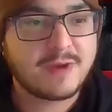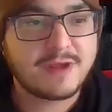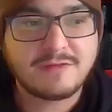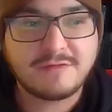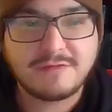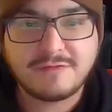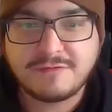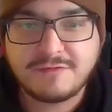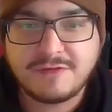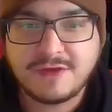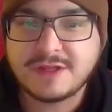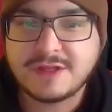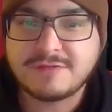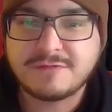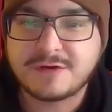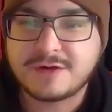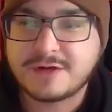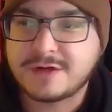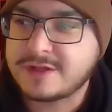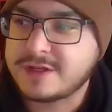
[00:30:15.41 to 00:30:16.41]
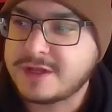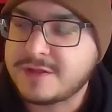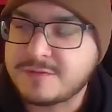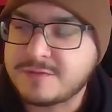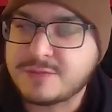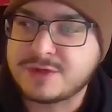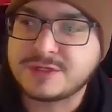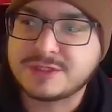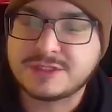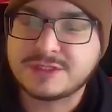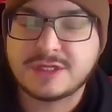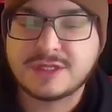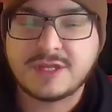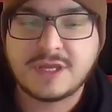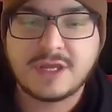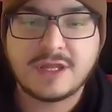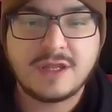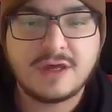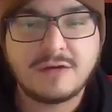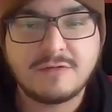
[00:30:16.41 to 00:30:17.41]
might feel it for another person that
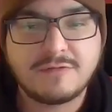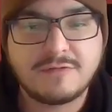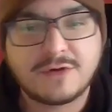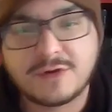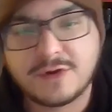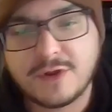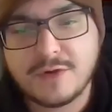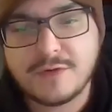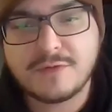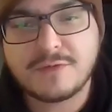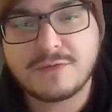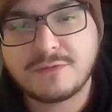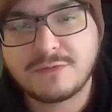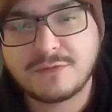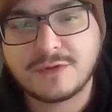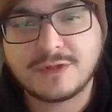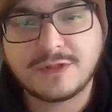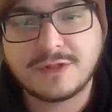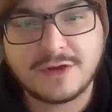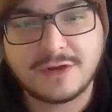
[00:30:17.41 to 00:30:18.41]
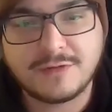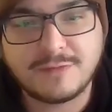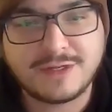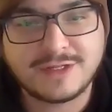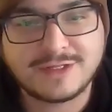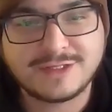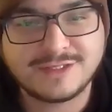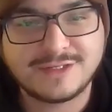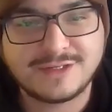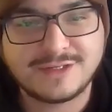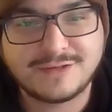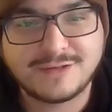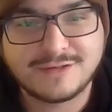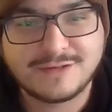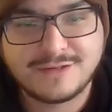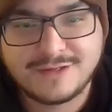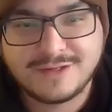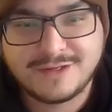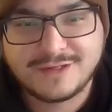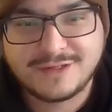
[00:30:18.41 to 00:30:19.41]
they love or know, you know what I mean? So
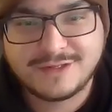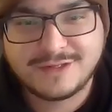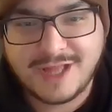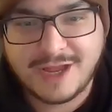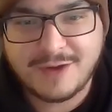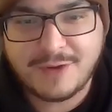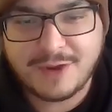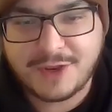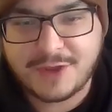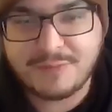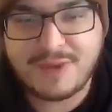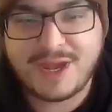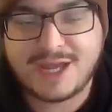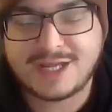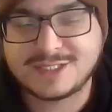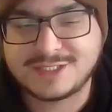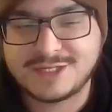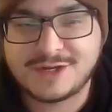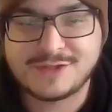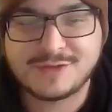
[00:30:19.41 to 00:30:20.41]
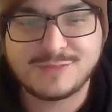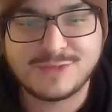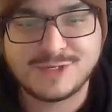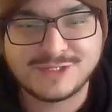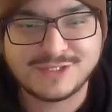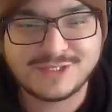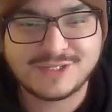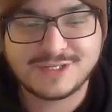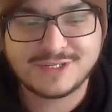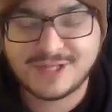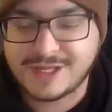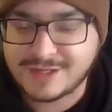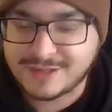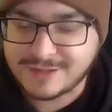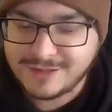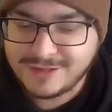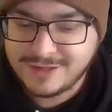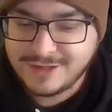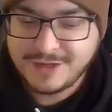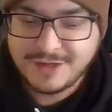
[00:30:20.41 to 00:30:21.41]
that way you can pass on the music, and then
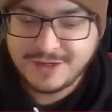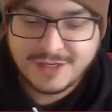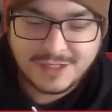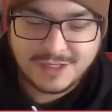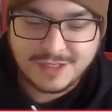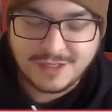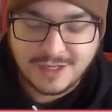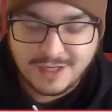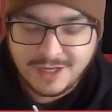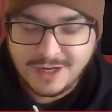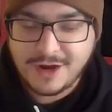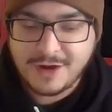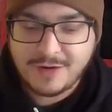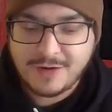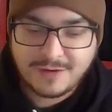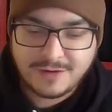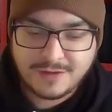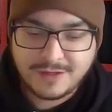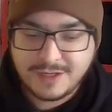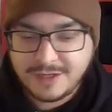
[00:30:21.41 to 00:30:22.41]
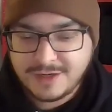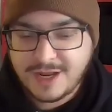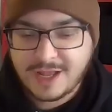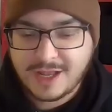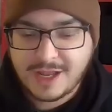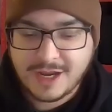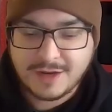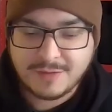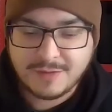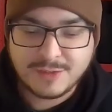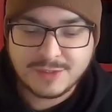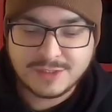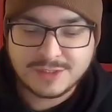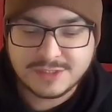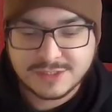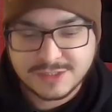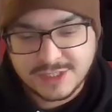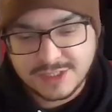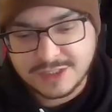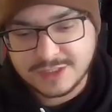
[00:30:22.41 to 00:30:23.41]
you hear that kind of
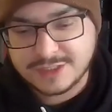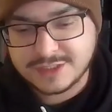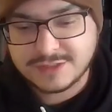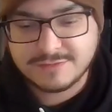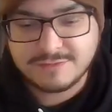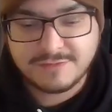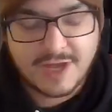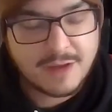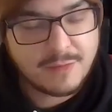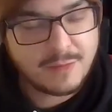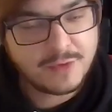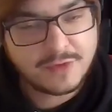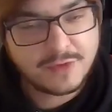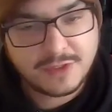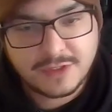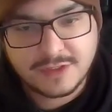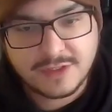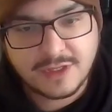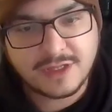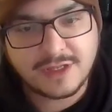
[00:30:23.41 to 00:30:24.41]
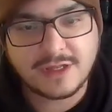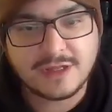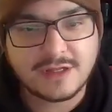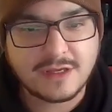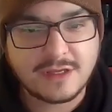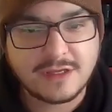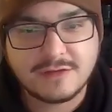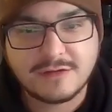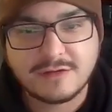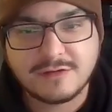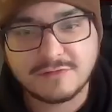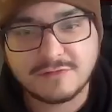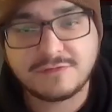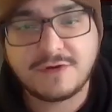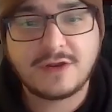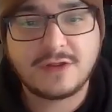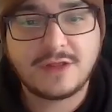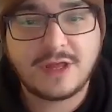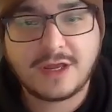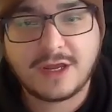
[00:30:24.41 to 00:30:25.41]
music, then you just vibe with it, and then like you
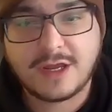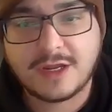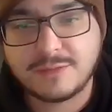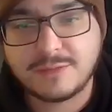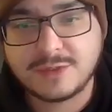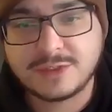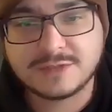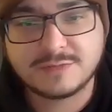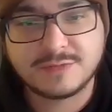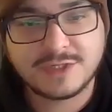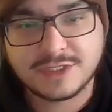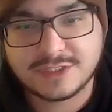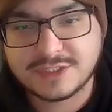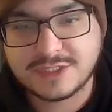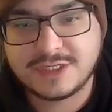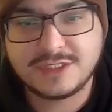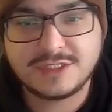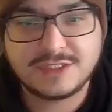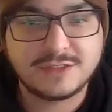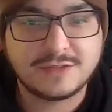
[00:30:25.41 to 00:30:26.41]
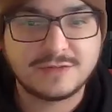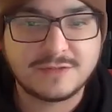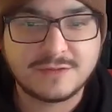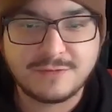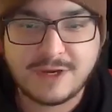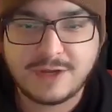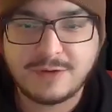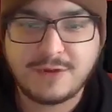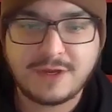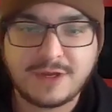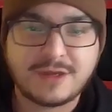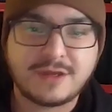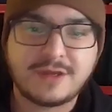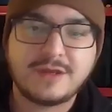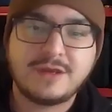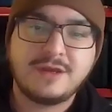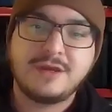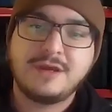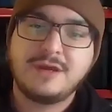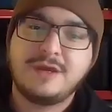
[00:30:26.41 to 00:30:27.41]
follow that kind of music because it hits you in the right way,
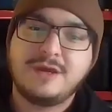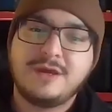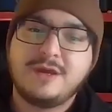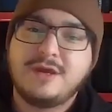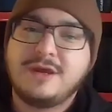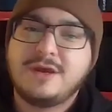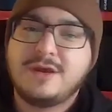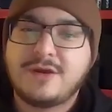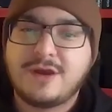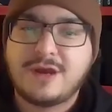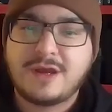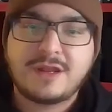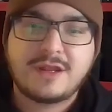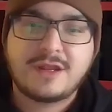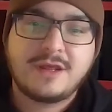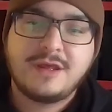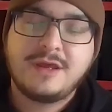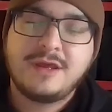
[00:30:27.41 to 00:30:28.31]
right?